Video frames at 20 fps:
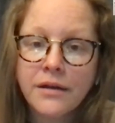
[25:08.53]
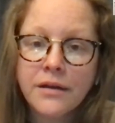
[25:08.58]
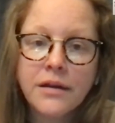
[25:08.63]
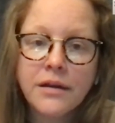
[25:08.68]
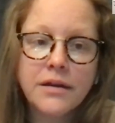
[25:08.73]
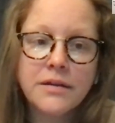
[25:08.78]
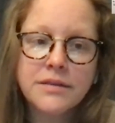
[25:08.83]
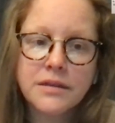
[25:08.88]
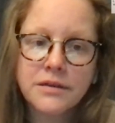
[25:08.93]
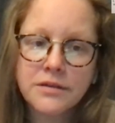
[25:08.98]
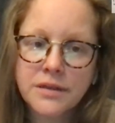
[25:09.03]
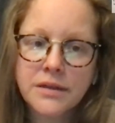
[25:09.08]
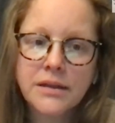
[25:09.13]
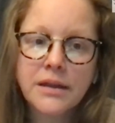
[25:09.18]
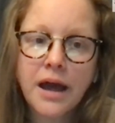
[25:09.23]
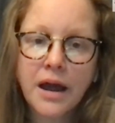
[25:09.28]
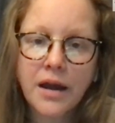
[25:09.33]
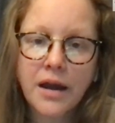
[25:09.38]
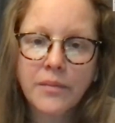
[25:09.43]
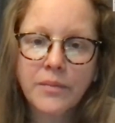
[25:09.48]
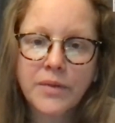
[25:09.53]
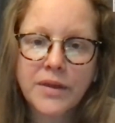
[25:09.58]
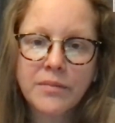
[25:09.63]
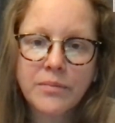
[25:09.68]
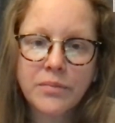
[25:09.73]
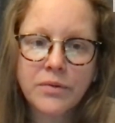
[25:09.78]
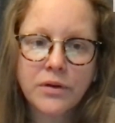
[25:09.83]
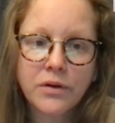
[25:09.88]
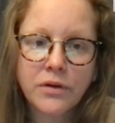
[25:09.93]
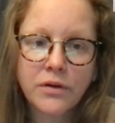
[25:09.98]
because there's a lot of
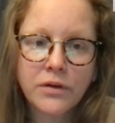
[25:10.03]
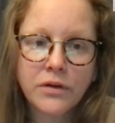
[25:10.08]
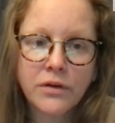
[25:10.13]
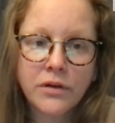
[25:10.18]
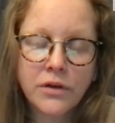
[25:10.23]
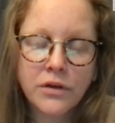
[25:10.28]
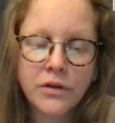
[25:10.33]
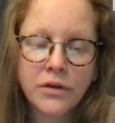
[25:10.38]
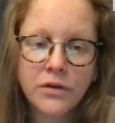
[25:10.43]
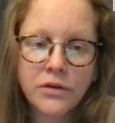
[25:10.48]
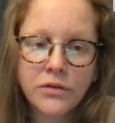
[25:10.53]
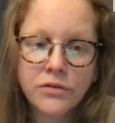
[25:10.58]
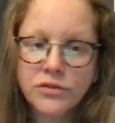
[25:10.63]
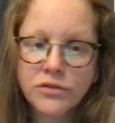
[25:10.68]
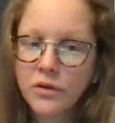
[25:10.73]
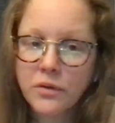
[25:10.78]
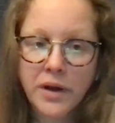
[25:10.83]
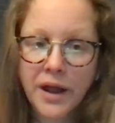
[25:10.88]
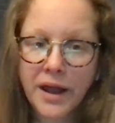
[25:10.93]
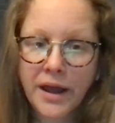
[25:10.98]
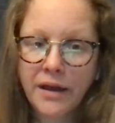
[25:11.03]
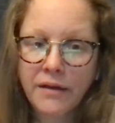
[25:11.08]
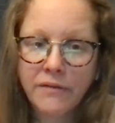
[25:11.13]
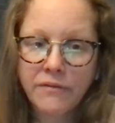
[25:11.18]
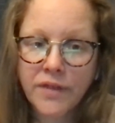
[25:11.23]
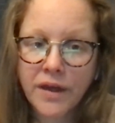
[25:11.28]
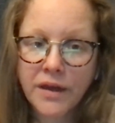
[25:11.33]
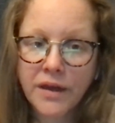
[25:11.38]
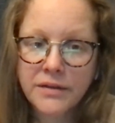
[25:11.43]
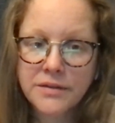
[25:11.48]
people who don't have
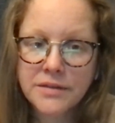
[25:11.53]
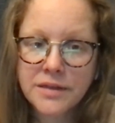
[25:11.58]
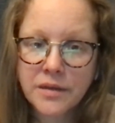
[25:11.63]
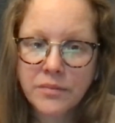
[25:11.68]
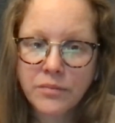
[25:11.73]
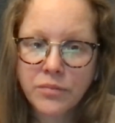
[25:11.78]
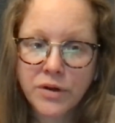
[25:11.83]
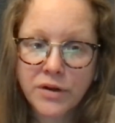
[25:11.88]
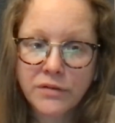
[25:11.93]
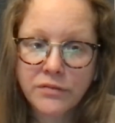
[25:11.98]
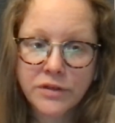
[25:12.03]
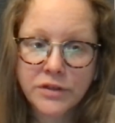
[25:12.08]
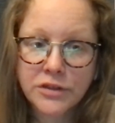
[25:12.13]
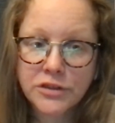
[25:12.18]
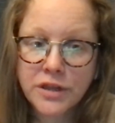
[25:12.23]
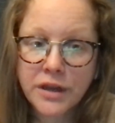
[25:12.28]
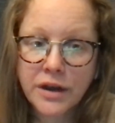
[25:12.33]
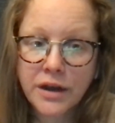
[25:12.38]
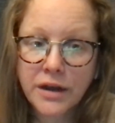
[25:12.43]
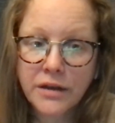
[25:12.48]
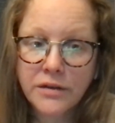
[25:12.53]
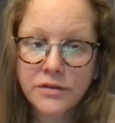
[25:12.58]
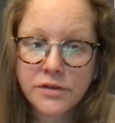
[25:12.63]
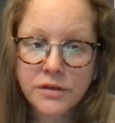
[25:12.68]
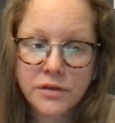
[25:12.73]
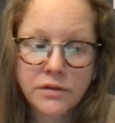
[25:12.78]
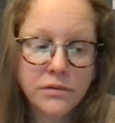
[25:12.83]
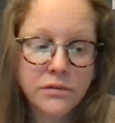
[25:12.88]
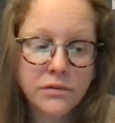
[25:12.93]
that same privilege that I do.